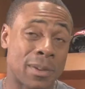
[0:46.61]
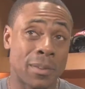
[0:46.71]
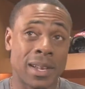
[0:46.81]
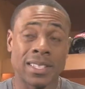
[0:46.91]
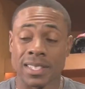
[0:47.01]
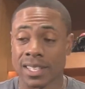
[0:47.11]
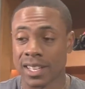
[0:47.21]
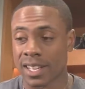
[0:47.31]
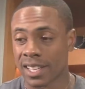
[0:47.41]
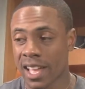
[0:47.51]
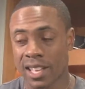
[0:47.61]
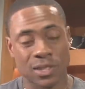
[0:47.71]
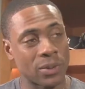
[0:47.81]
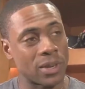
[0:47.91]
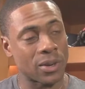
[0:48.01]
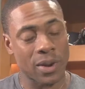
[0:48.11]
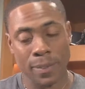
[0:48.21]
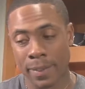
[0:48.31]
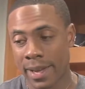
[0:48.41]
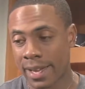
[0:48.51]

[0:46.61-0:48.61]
been amazing. Uh, the guy's swinging a great bat,